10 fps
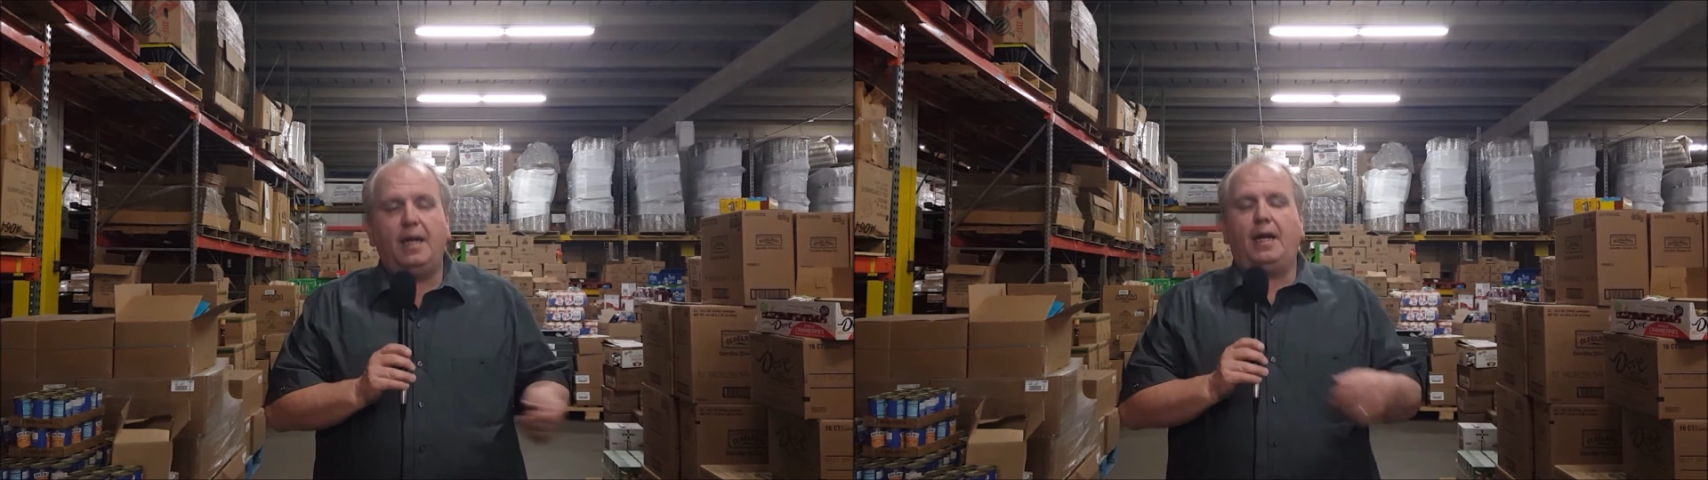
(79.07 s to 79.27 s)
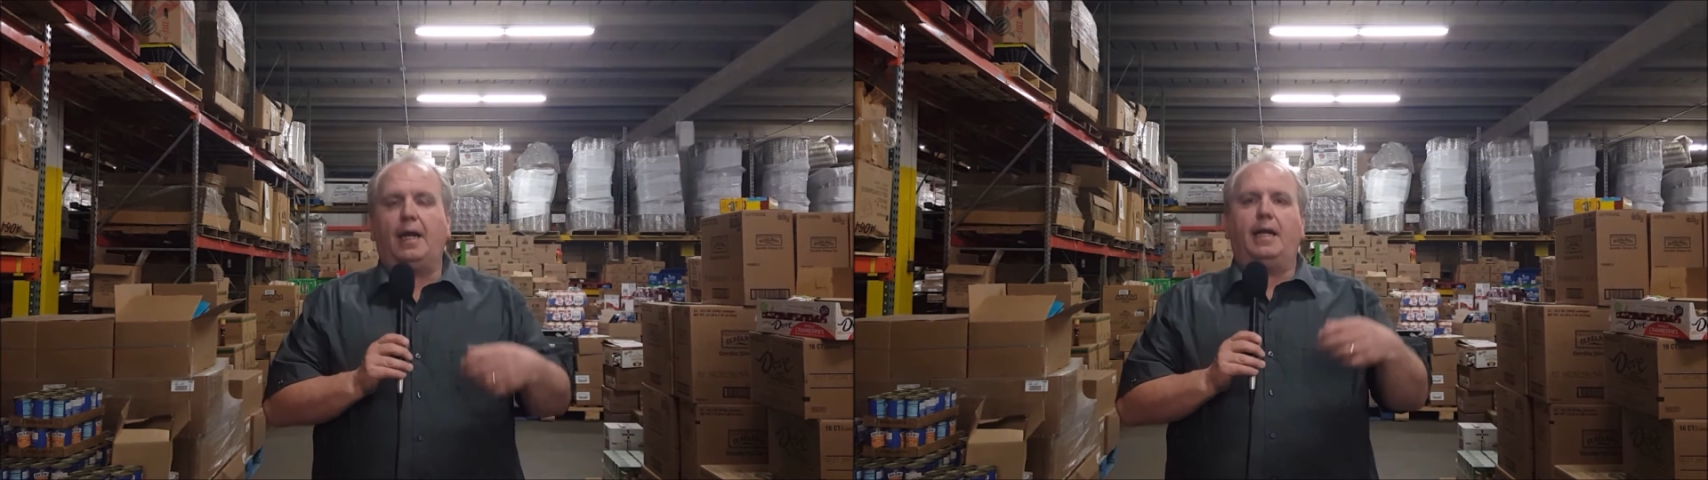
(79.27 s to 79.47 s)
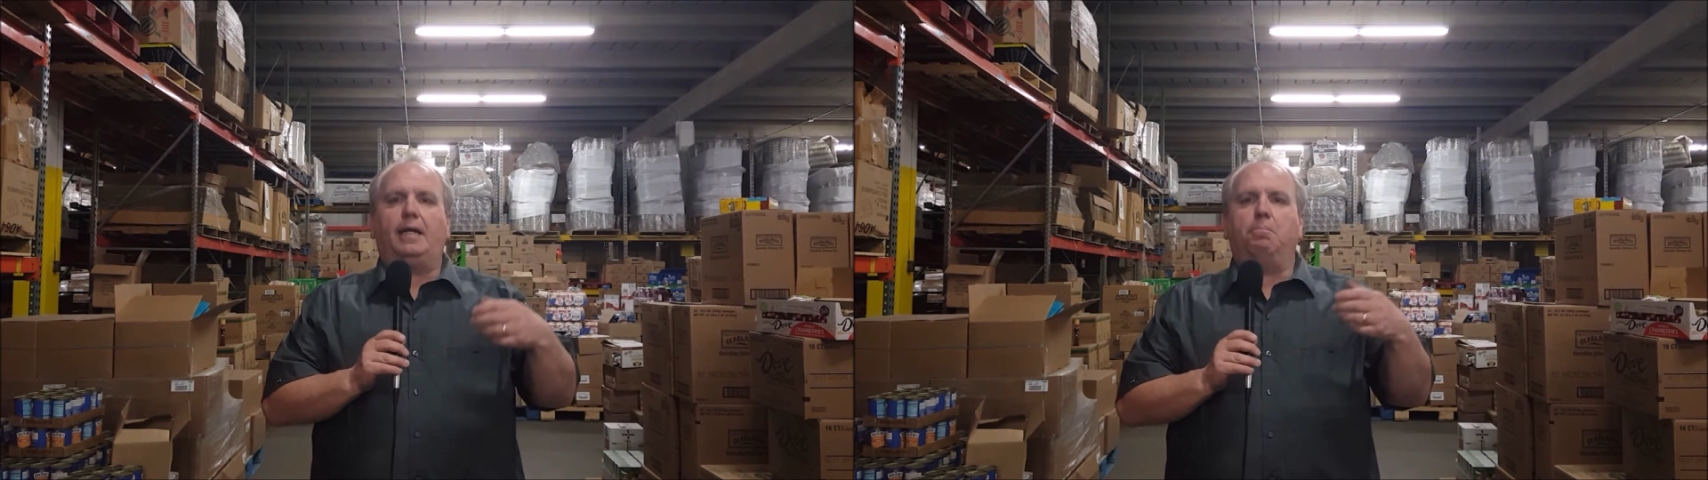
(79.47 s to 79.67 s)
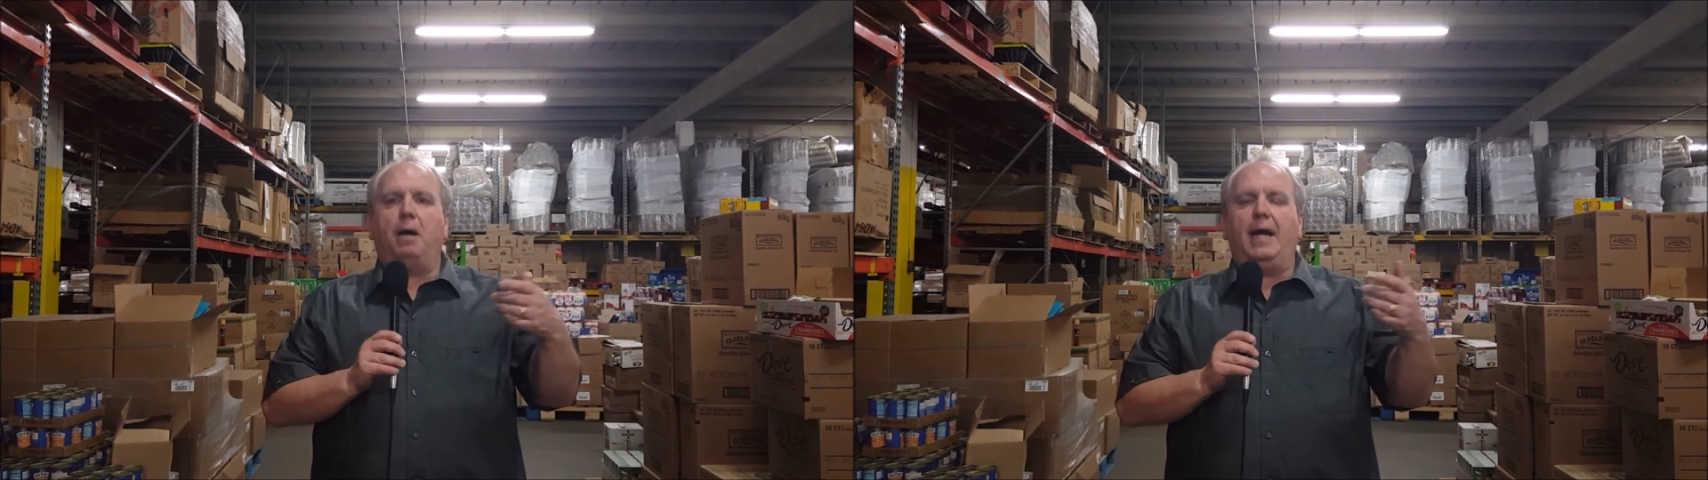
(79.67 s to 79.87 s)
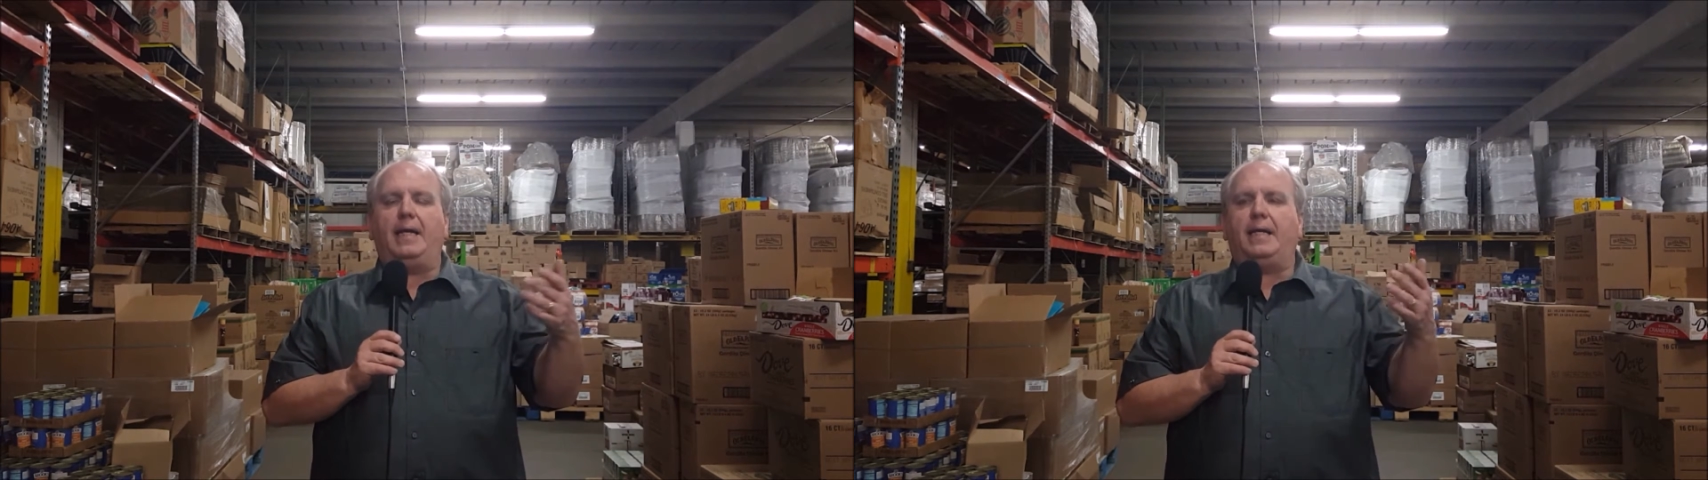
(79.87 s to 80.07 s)
It
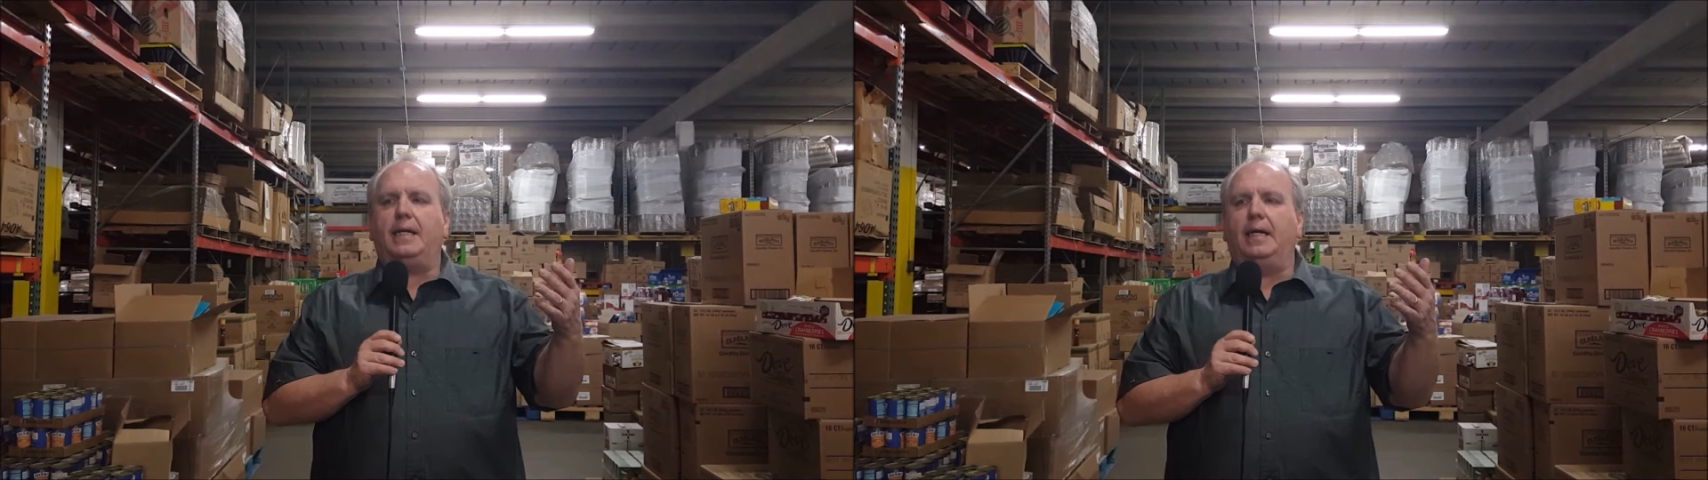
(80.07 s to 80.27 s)
might